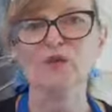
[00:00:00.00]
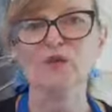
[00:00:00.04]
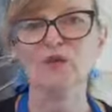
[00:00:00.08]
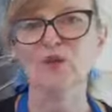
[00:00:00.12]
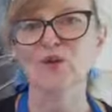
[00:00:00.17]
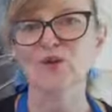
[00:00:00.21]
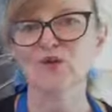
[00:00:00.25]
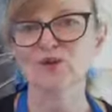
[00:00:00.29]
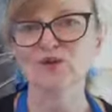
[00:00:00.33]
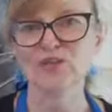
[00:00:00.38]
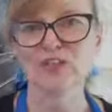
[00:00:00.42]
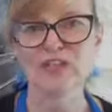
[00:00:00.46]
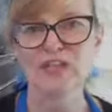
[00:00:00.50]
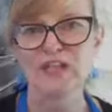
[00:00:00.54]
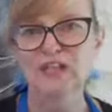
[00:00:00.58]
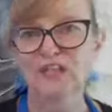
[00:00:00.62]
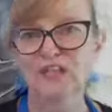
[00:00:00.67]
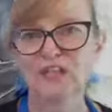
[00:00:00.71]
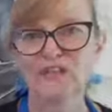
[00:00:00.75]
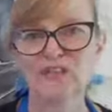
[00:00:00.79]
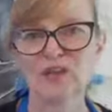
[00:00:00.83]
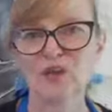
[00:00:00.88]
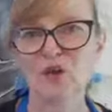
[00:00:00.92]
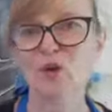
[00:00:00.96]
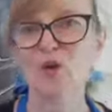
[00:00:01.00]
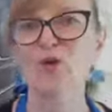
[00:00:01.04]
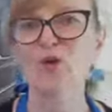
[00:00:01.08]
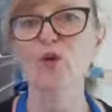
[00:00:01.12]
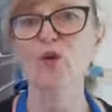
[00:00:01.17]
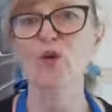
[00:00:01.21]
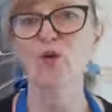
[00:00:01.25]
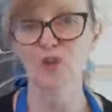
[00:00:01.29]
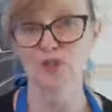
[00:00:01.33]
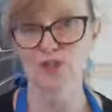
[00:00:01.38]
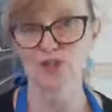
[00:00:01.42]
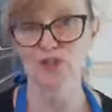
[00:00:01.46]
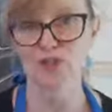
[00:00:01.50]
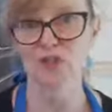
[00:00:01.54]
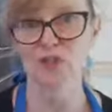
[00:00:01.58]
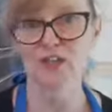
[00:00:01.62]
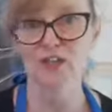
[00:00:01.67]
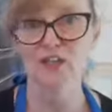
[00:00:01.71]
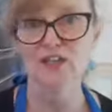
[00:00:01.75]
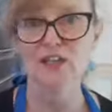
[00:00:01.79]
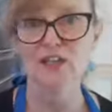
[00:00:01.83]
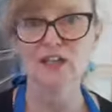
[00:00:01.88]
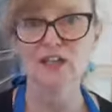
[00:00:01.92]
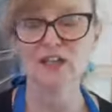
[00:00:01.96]
royalty and the
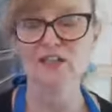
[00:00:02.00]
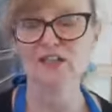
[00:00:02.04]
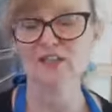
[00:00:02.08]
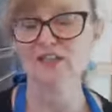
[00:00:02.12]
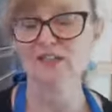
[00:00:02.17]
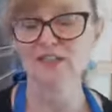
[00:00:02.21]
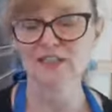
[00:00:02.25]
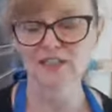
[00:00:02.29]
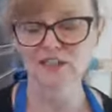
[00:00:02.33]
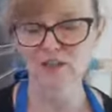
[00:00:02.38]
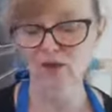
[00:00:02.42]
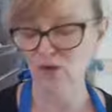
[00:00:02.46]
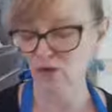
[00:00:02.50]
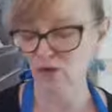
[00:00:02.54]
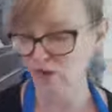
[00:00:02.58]
court, and